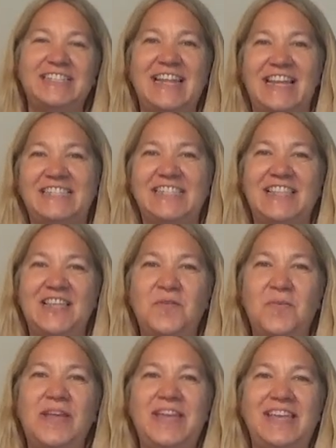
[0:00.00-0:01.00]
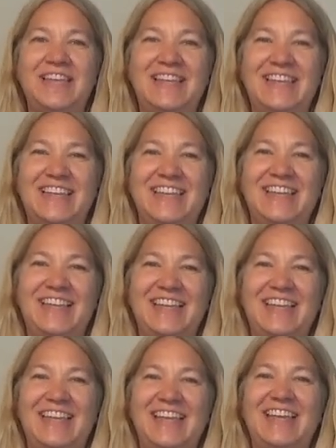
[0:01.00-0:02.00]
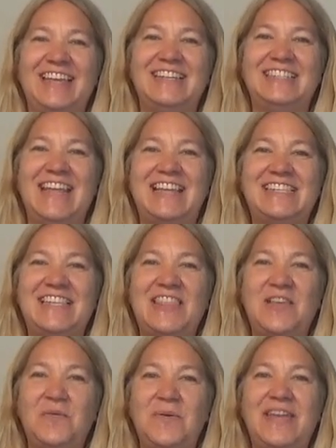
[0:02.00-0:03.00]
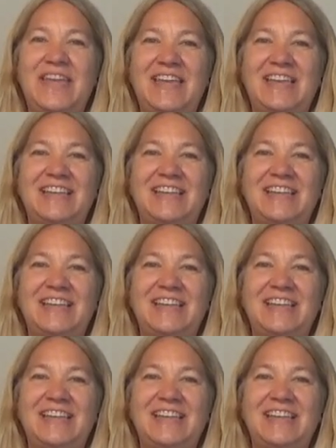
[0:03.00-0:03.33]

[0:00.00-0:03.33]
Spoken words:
Days of the week, days of the week,